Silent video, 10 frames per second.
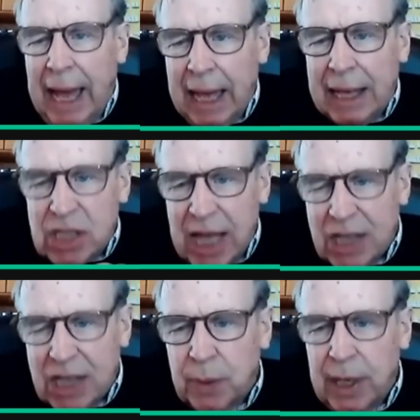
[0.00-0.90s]
ex-
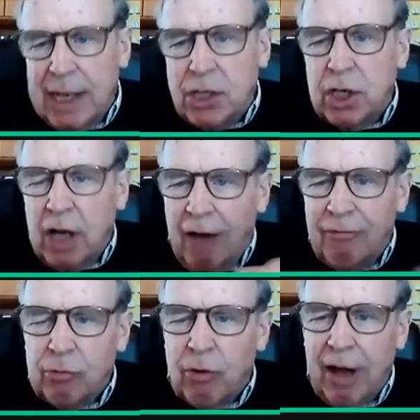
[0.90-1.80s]
explanation of
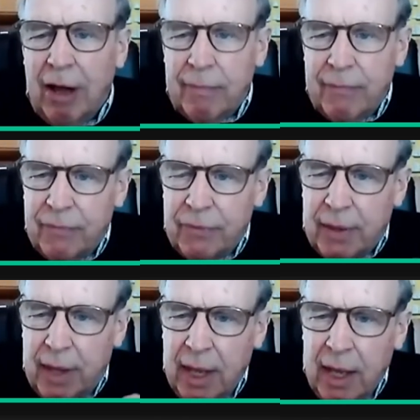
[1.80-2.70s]
the,
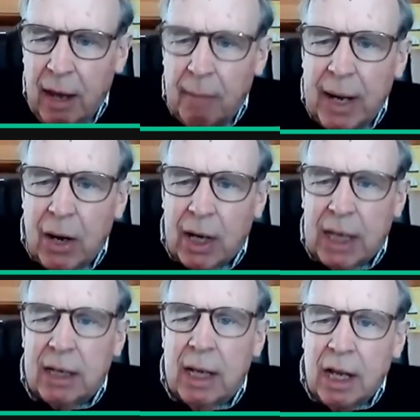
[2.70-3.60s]
the
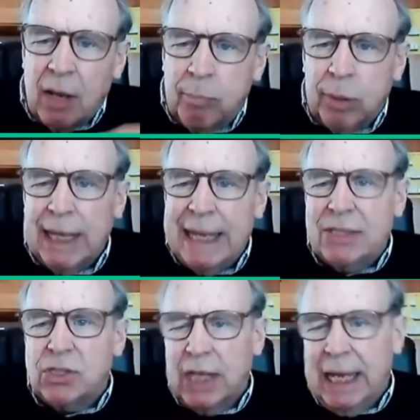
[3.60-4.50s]
American
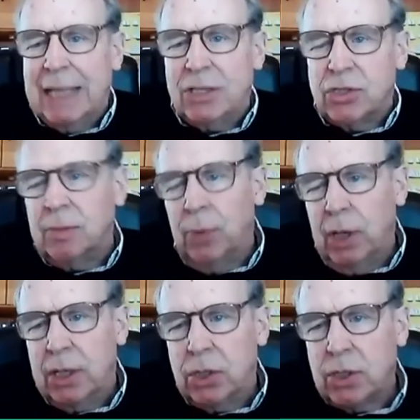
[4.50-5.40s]
complaints against the
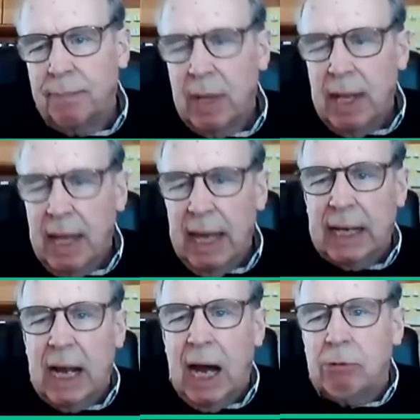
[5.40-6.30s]
British. It
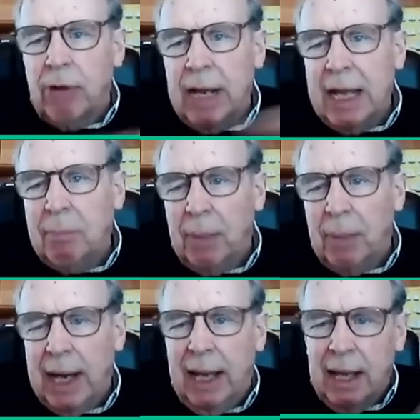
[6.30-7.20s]
got read
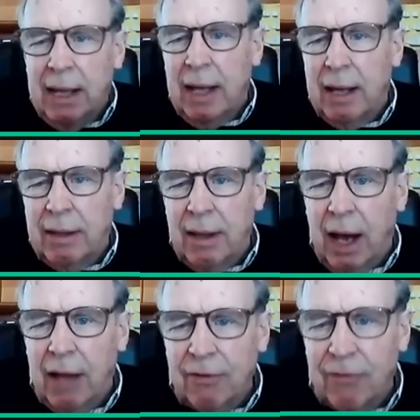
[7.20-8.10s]
by uh,
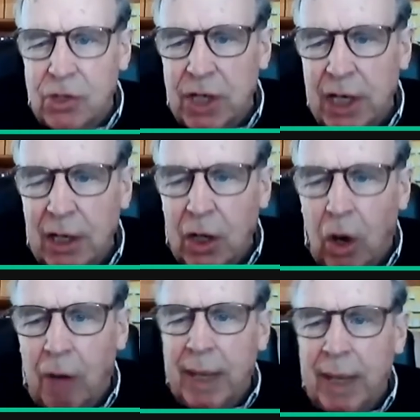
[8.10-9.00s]
other Virginia
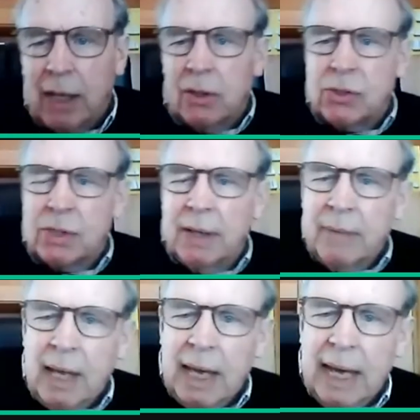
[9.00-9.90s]
lawmakers
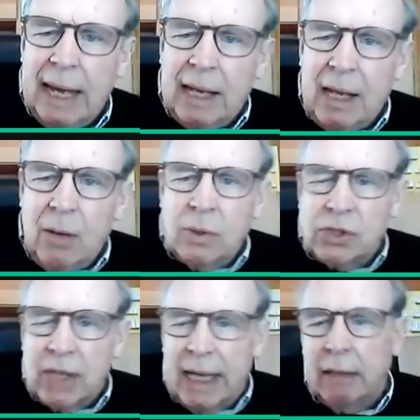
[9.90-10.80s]
and he was
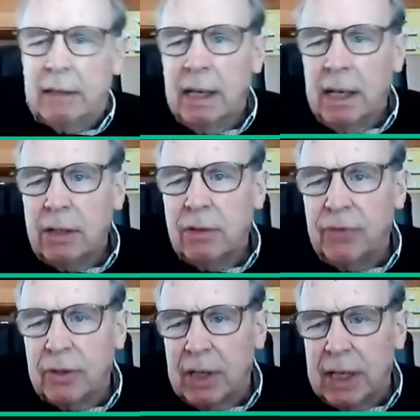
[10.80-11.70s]
sent to
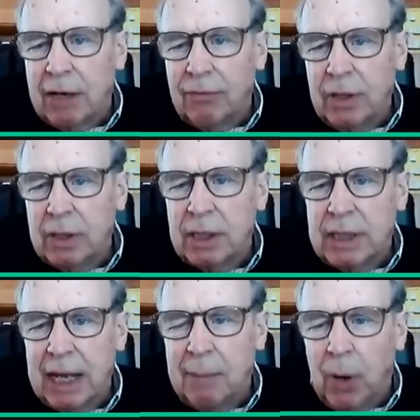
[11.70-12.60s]
Philadelphia to
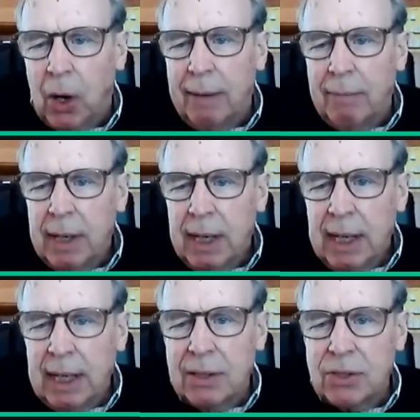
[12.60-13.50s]
take part in the